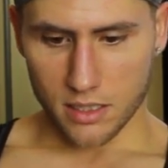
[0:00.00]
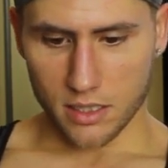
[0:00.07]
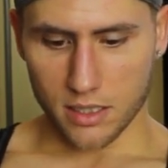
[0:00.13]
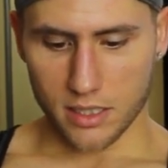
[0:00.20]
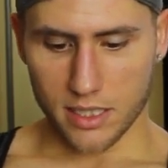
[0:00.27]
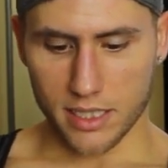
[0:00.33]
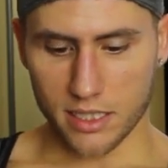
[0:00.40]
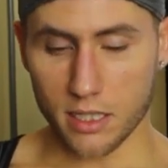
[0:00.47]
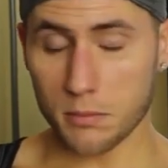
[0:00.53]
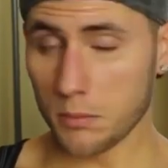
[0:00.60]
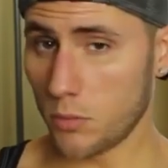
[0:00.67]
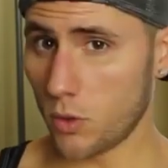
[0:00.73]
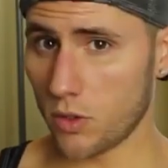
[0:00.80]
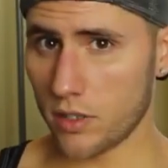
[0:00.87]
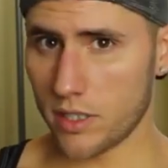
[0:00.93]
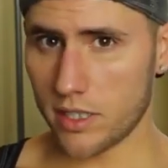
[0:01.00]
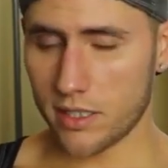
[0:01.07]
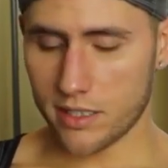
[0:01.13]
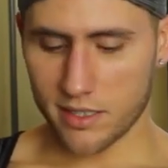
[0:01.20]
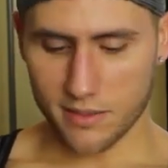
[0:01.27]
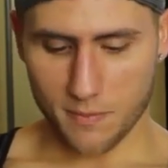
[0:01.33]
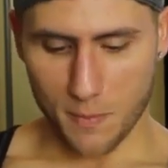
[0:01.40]
got a couple more on
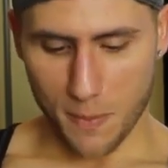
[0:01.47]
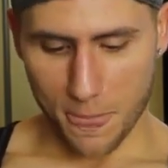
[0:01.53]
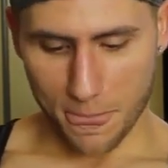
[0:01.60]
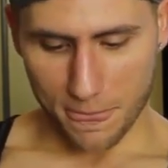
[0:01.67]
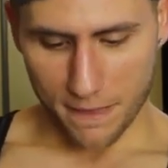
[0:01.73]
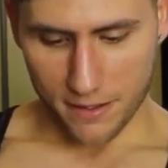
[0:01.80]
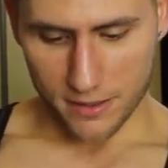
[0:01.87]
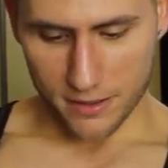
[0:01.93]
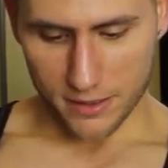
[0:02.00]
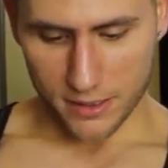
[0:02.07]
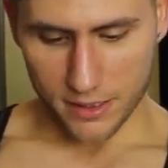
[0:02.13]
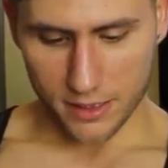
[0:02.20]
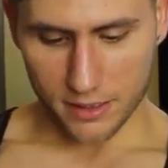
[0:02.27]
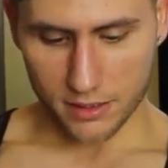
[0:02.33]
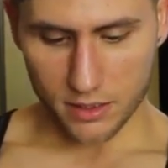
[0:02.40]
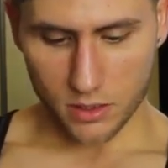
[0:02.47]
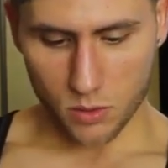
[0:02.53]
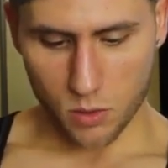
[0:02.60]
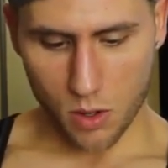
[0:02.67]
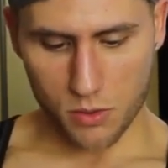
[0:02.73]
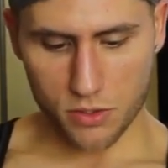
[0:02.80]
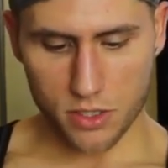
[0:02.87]
here.
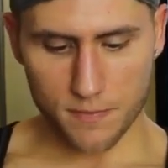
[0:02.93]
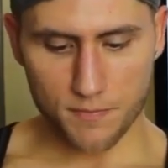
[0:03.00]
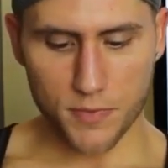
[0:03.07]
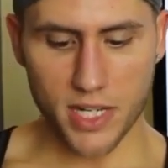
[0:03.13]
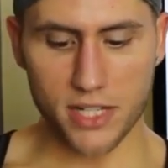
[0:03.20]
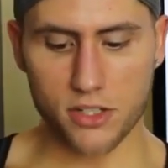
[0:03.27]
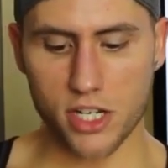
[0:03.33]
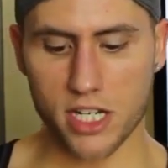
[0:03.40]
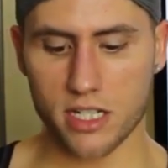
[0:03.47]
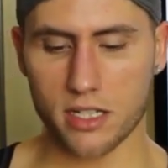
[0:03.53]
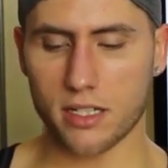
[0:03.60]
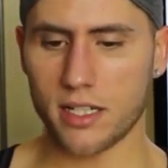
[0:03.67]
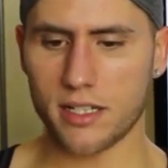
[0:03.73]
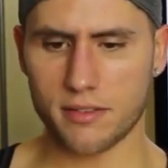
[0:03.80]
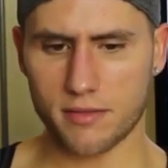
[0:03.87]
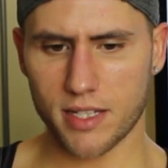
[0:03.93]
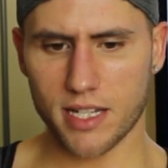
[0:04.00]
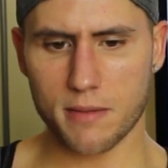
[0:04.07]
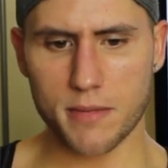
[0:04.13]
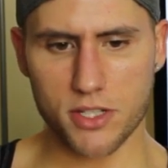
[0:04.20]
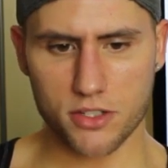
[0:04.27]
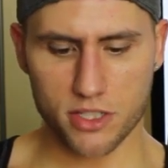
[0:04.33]
Quotes, I think
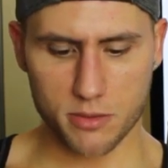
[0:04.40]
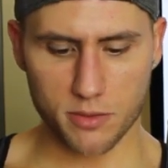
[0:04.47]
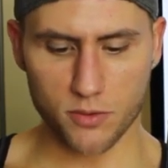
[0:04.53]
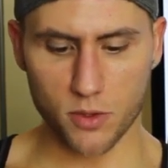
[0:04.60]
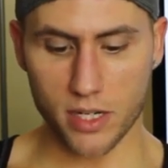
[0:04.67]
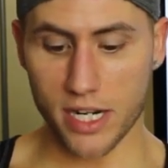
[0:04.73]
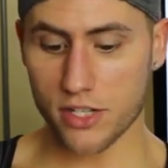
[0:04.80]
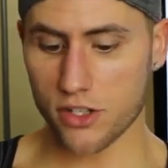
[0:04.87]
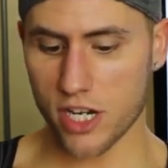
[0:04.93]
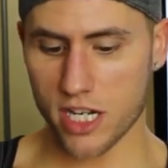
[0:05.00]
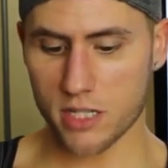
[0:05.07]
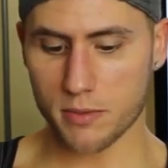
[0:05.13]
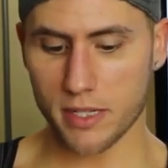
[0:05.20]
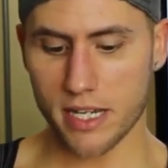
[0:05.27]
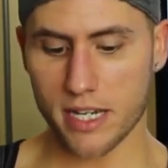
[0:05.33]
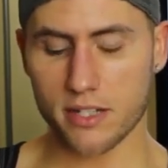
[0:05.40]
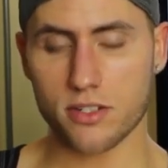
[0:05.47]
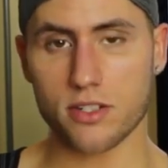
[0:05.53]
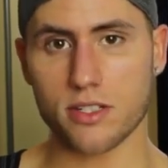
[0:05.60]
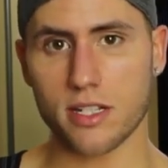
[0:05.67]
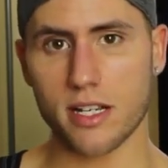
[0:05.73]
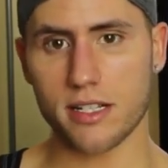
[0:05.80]
I mentioned this before, I change my
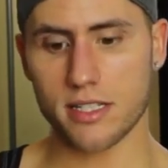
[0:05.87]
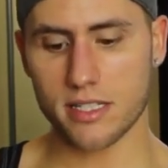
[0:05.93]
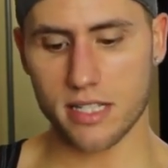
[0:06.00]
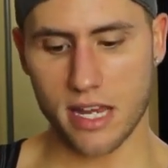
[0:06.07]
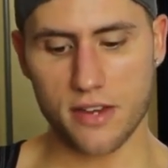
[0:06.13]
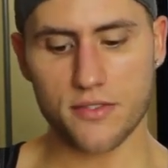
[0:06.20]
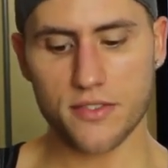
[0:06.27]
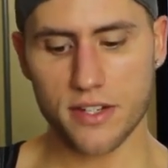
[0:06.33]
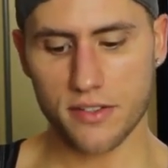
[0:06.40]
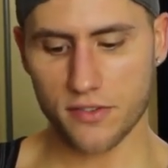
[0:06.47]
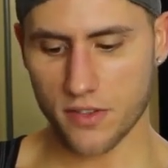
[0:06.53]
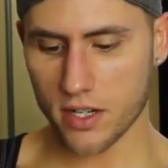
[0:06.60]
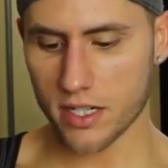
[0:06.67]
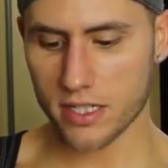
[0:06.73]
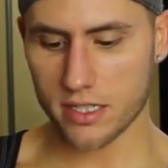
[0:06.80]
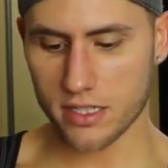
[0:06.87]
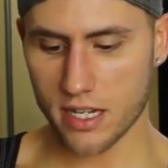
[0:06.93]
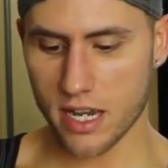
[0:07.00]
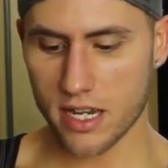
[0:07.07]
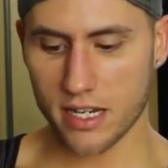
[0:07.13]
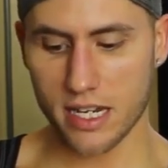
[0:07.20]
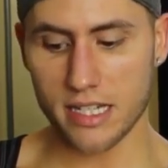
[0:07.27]
exercises every fucking
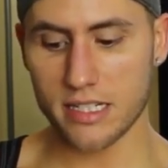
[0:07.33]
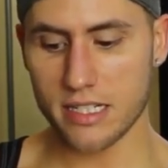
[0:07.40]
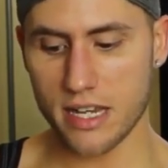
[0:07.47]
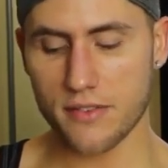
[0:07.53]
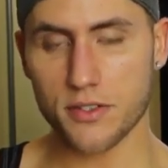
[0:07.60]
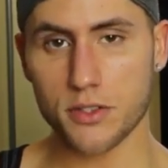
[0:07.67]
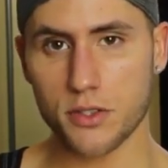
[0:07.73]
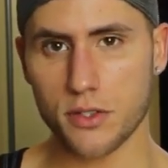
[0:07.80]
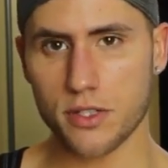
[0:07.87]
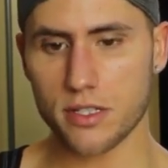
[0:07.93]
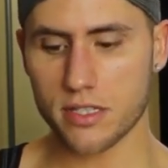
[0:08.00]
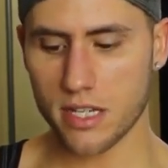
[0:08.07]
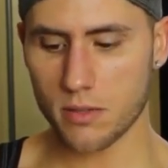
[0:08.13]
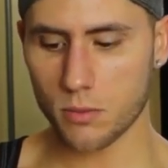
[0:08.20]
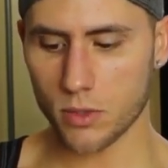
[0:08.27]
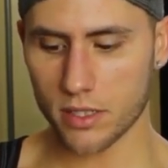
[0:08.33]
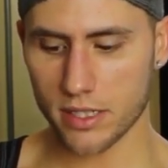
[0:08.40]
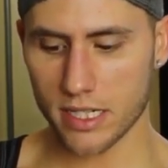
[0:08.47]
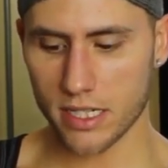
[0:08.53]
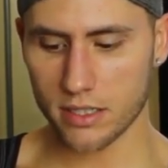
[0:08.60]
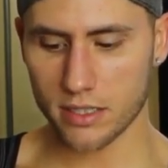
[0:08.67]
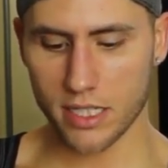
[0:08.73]
day. I never do the same
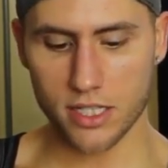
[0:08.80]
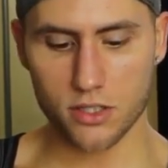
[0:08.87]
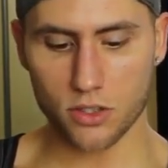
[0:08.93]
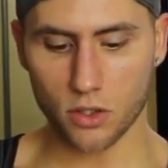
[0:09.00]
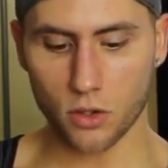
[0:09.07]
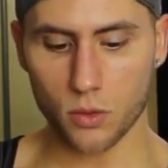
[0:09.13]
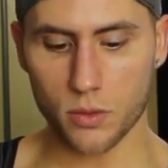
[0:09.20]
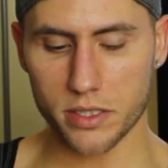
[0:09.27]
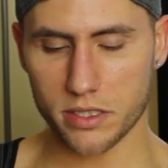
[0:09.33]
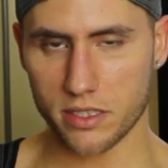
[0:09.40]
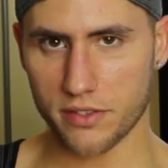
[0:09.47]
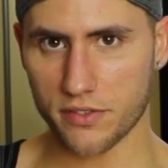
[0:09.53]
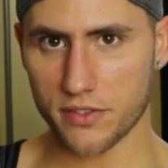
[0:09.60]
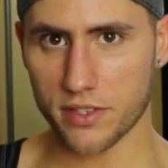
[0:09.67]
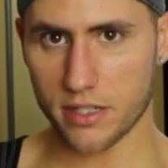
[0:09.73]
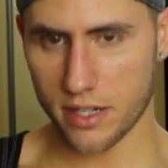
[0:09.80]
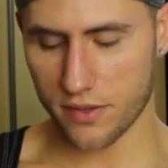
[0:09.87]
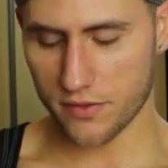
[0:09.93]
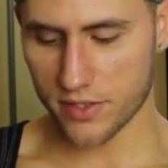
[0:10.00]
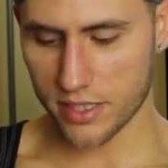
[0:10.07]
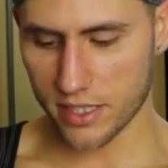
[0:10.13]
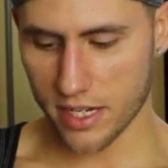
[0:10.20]
workout. It's always different
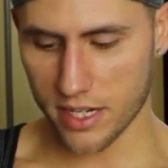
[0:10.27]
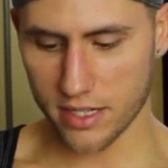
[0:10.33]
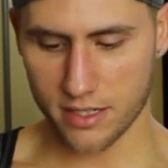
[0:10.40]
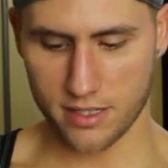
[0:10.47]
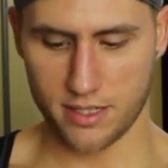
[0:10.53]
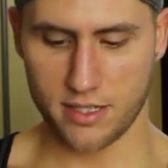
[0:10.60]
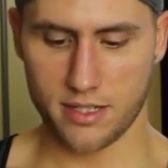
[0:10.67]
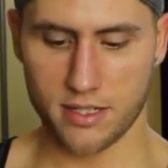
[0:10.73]
every day.